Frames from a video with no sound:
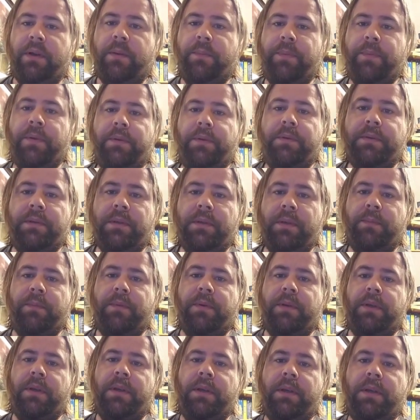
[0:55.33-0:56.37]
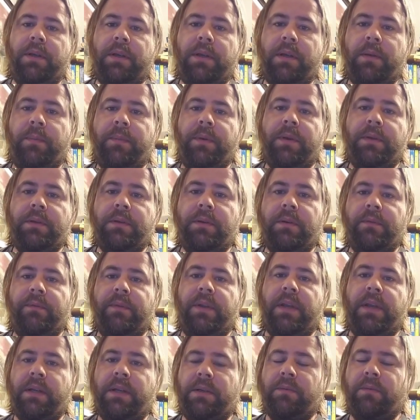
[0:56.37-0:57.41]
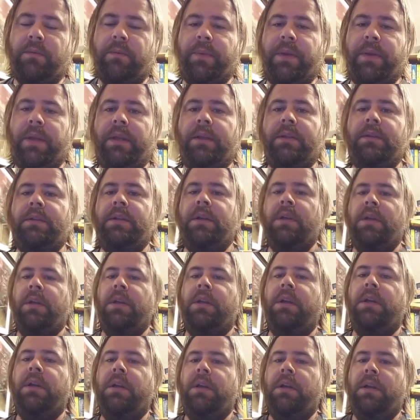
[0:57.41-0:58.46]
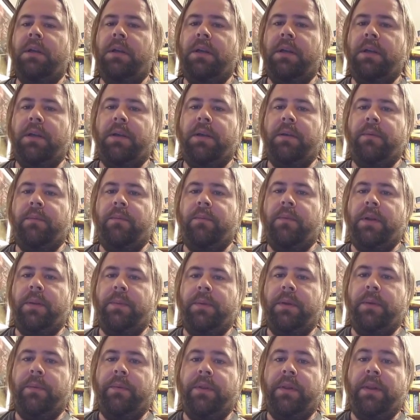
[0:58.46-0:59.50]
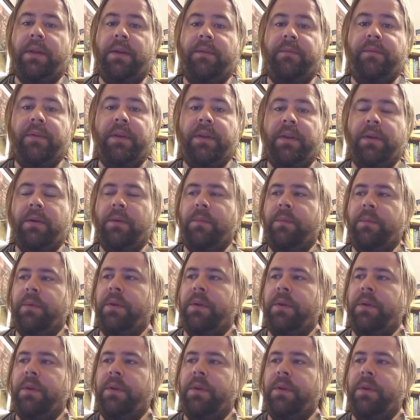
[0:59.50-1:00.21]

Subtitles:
I'll post up a picture of the actual page when I'm done with the live video.